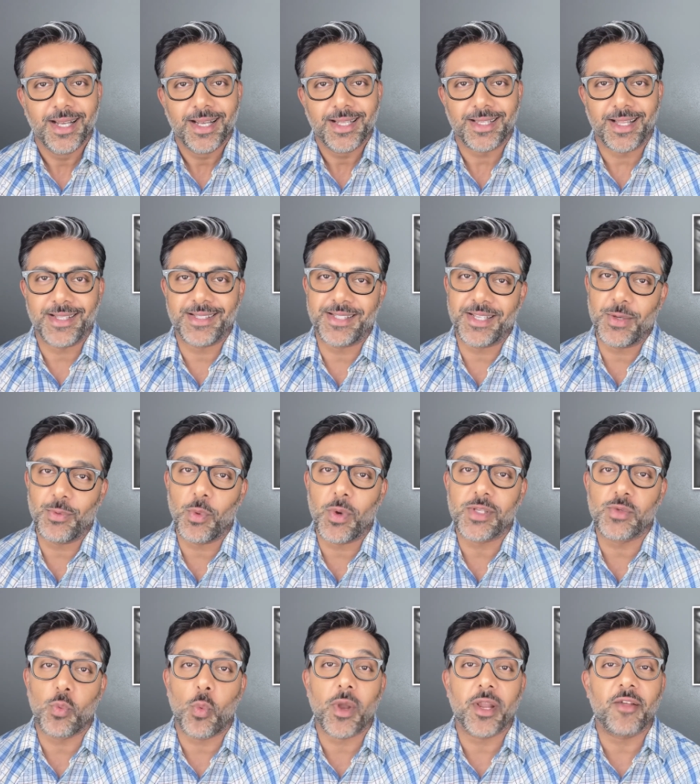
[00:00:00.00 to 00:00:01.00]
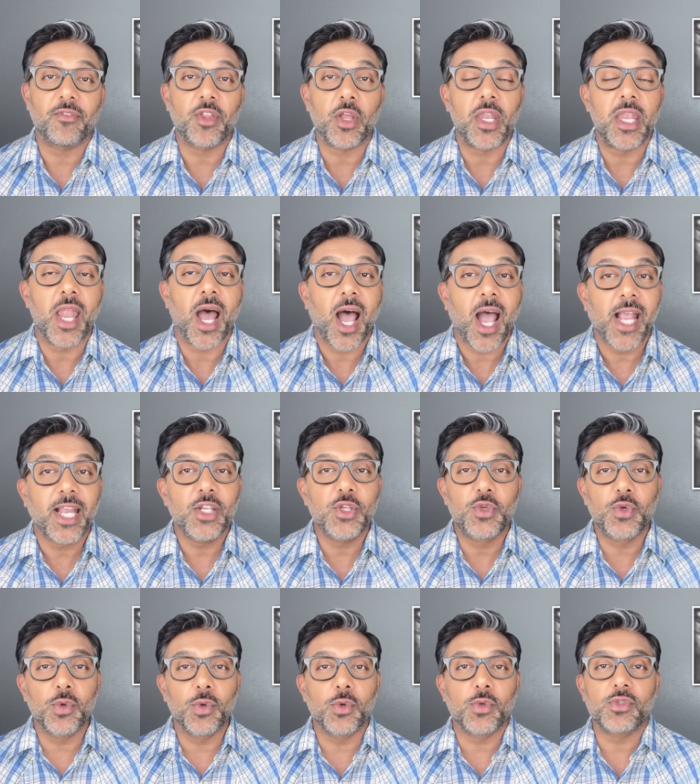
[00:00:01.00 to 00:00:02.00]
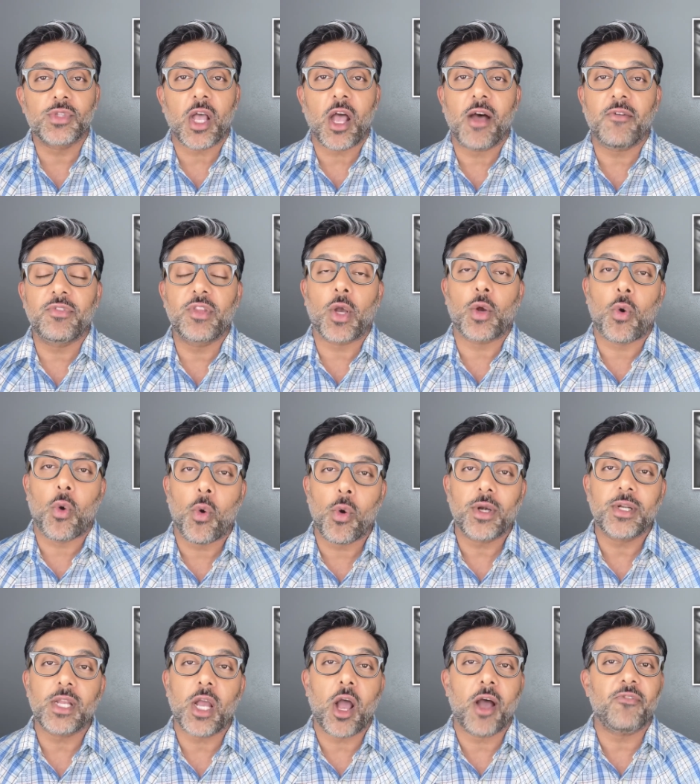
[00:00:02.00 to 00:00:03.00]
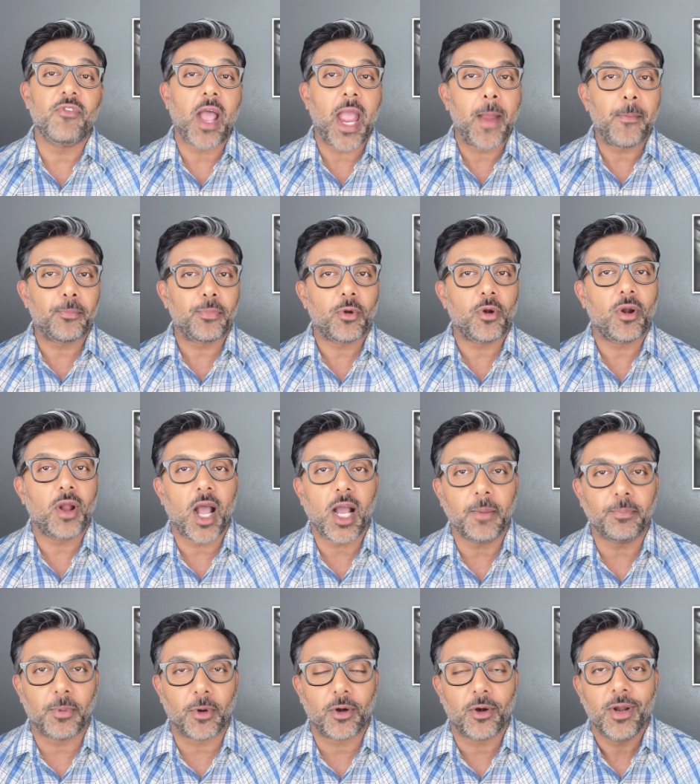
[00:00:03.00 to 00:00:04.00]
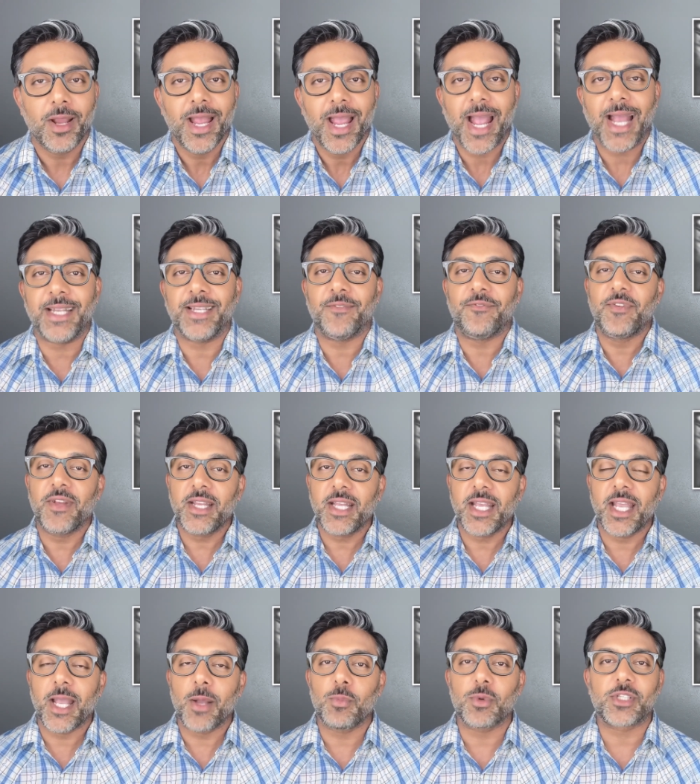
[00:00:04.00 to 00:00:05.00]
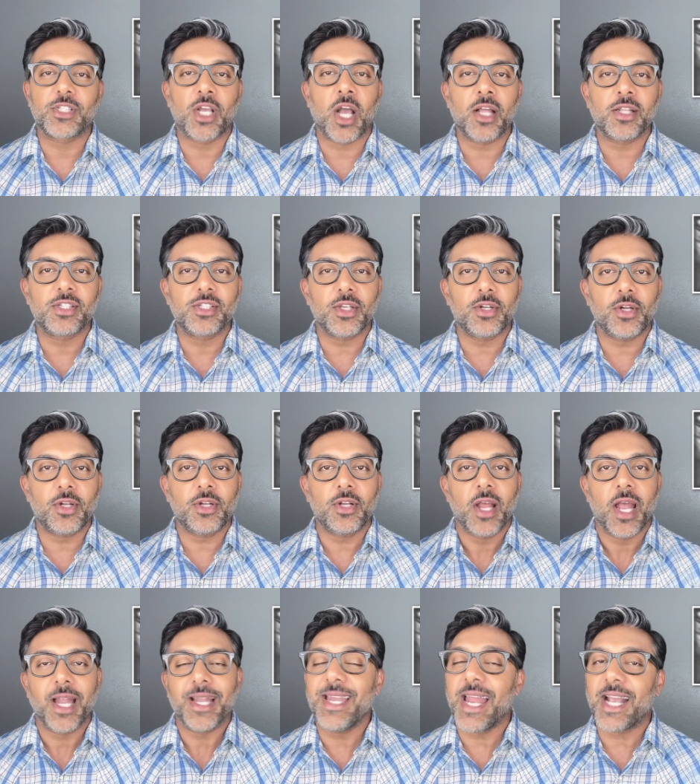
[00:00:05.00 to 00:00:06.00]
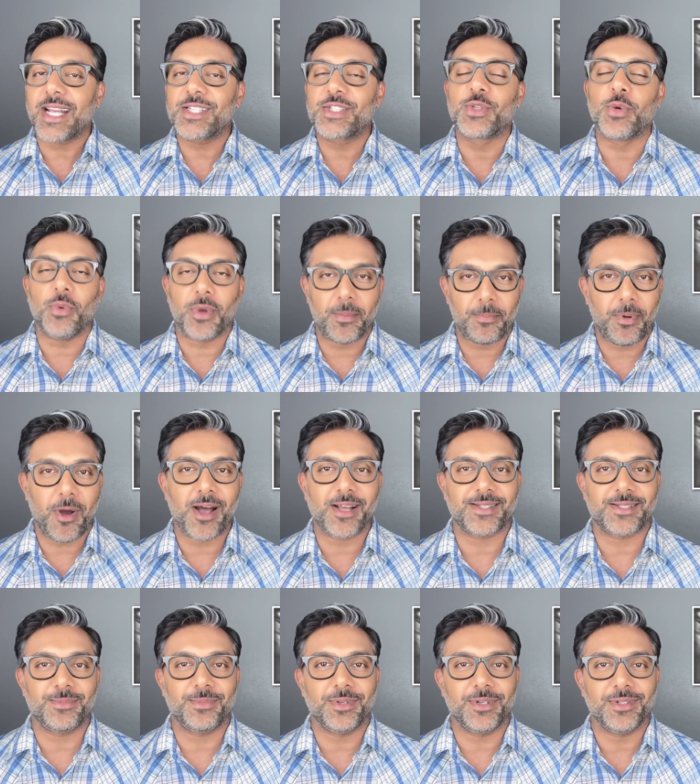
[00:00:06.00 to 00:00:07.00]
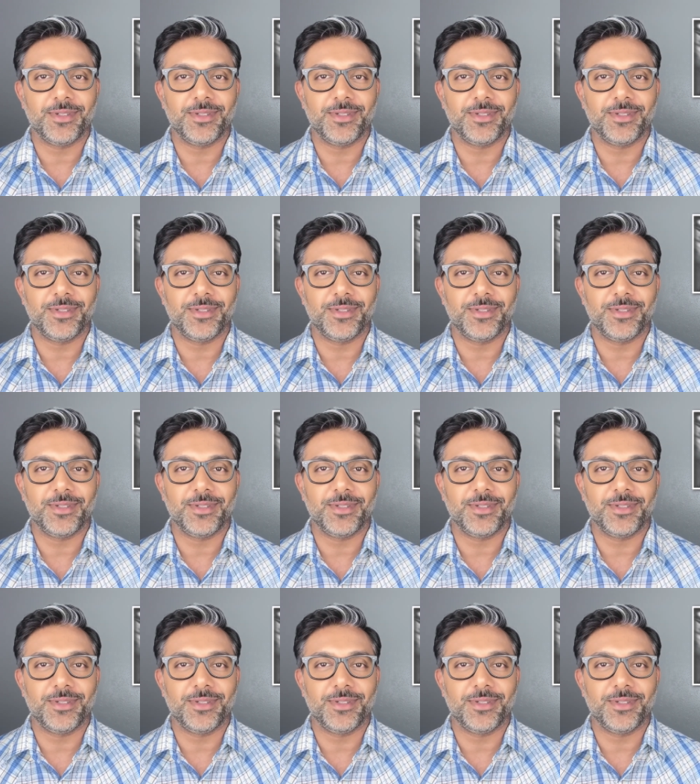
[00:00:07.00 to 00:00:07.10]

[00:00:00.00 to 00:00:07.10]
Tansen was one of the nine jewels of the court of Emperor Akbar, and defeating him was considered next to impossible.